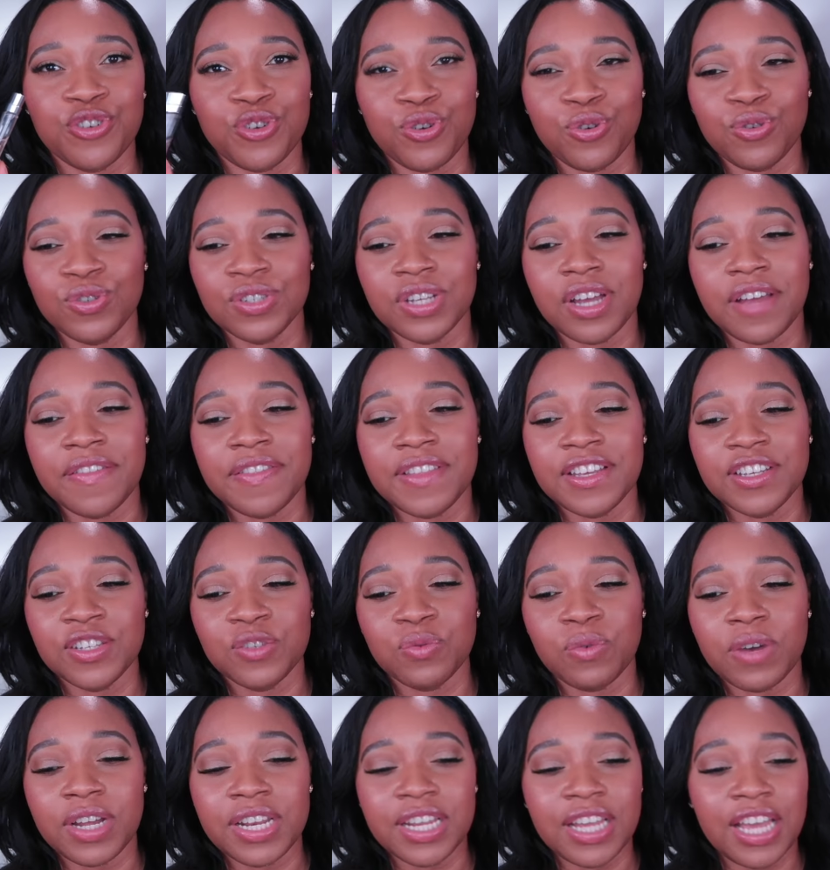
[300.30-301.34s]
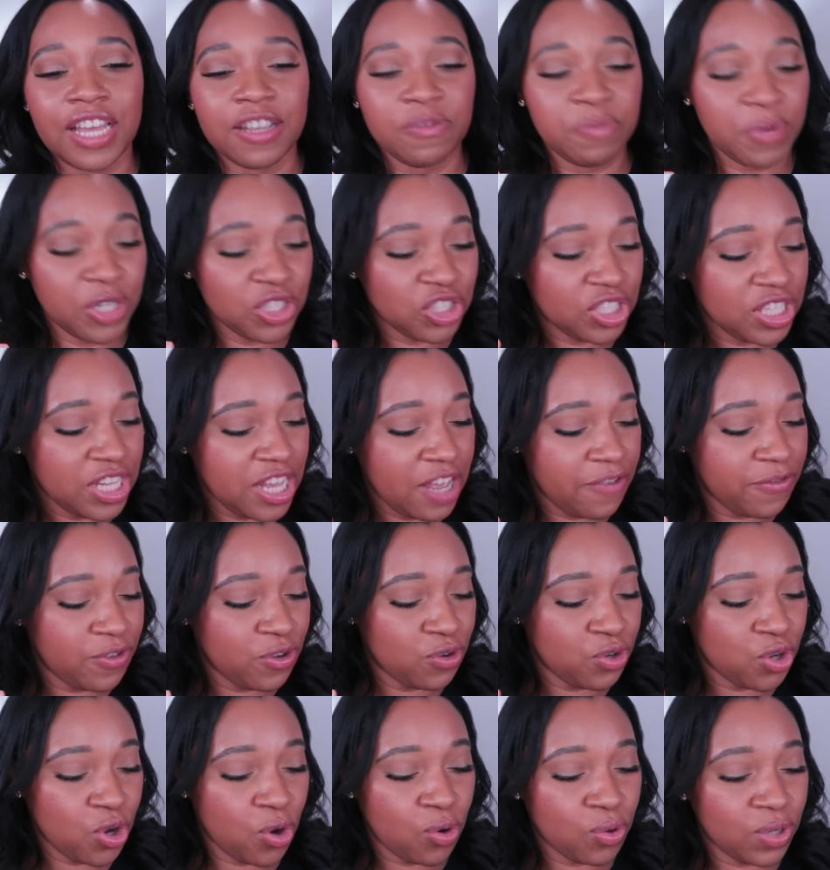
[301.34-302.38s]
nose on this one, especially if
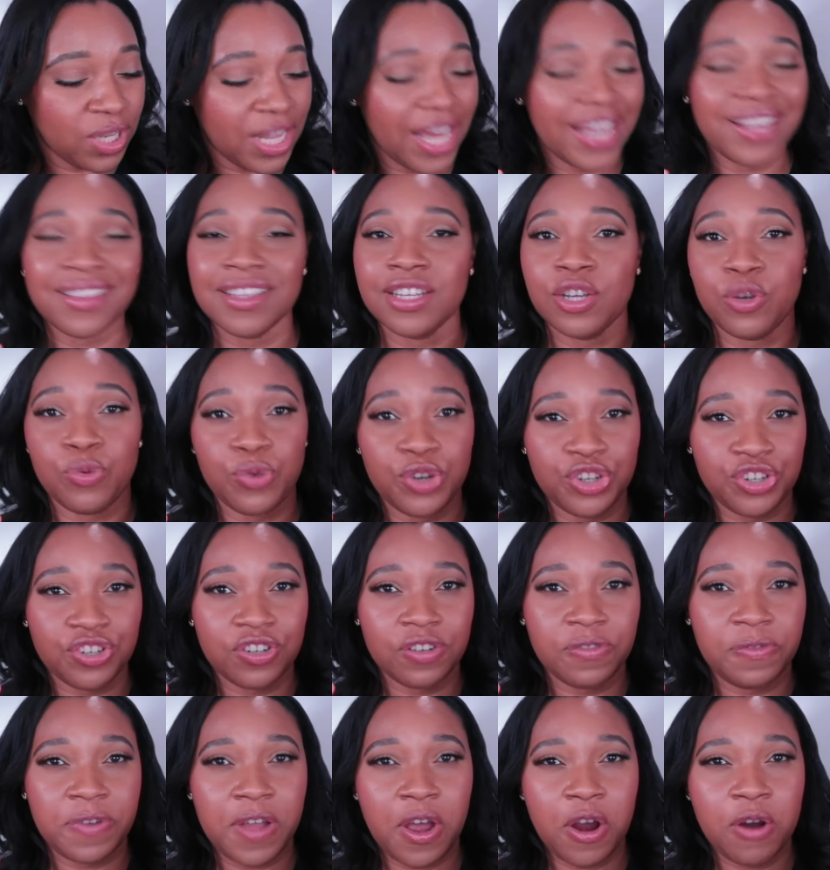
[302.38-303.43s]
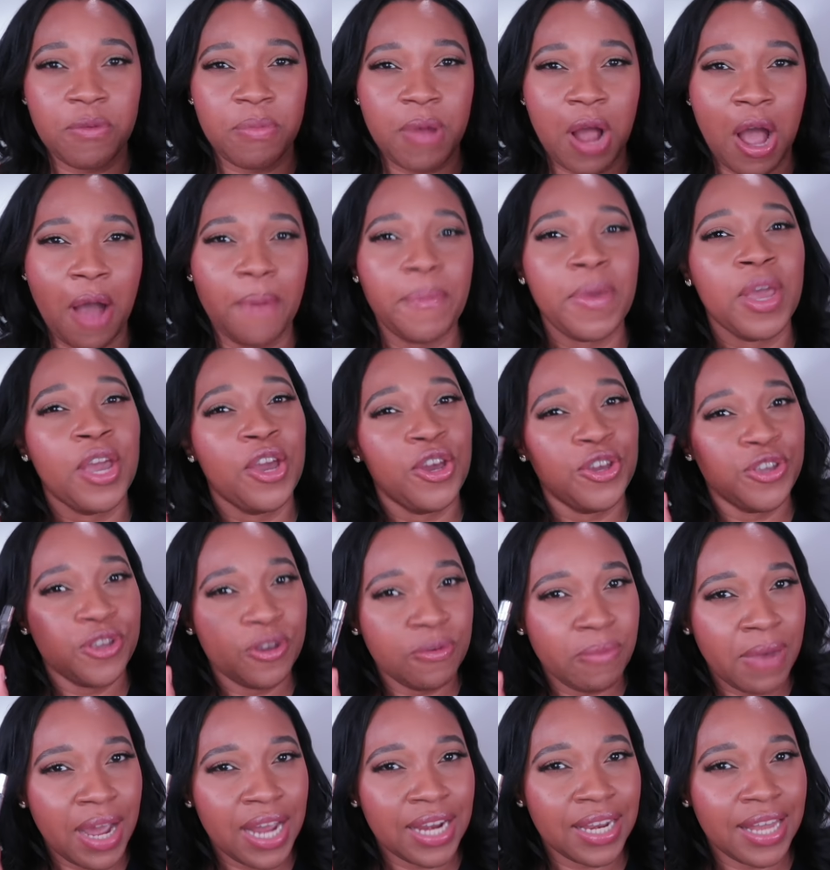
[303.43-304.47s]
you don't like the original Flower Bomb,
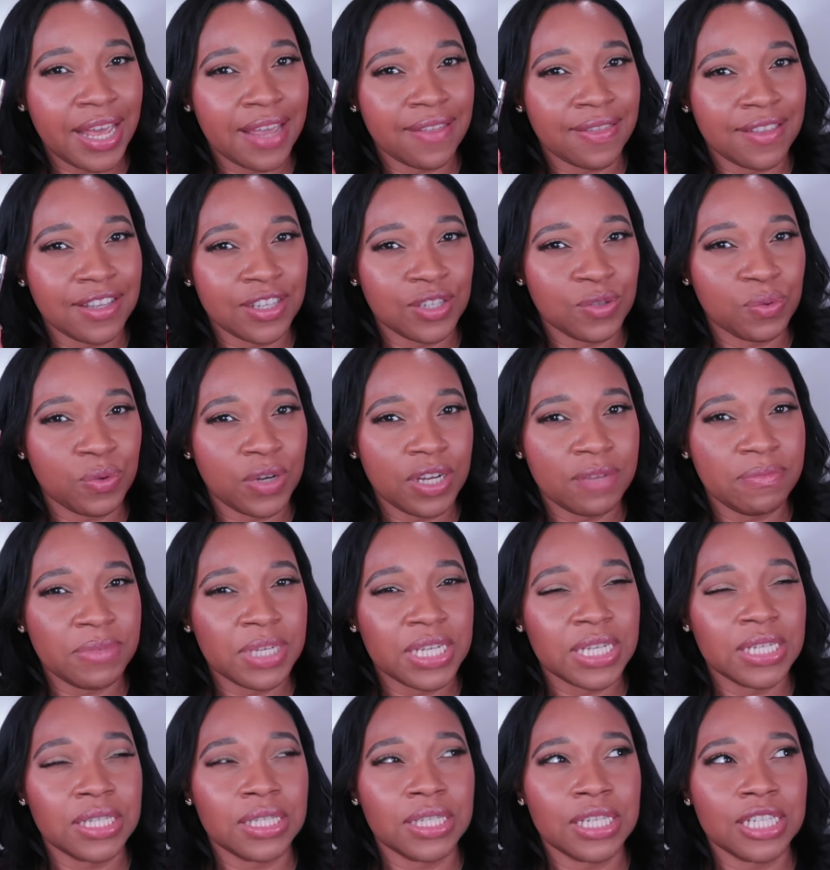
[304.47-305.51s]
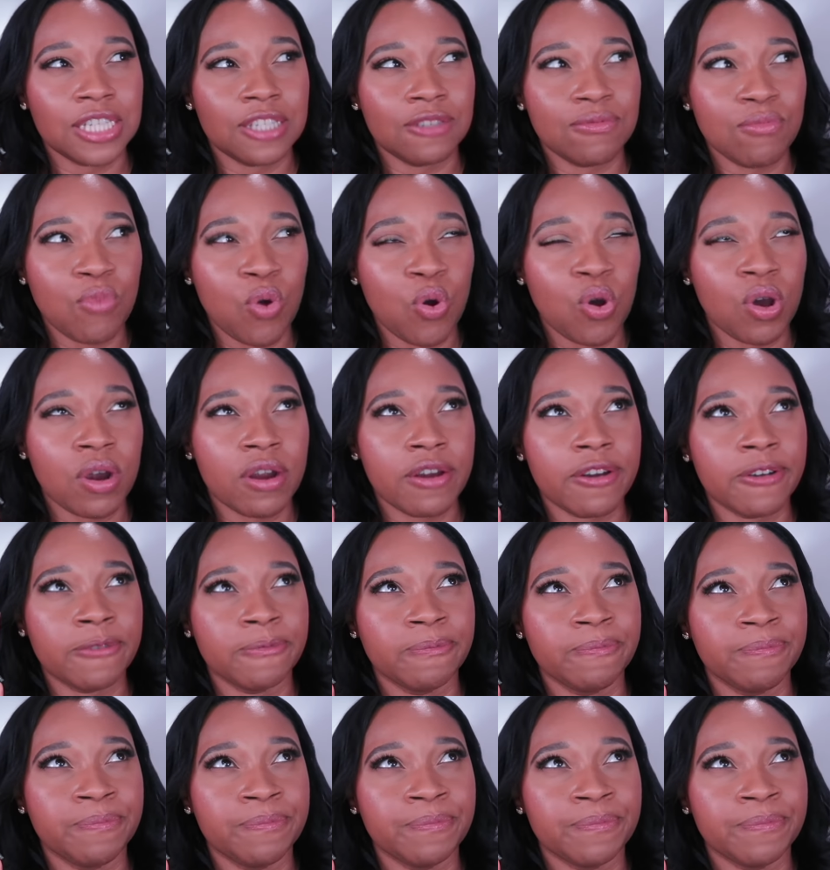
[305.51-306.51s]
you might like this one because it's more,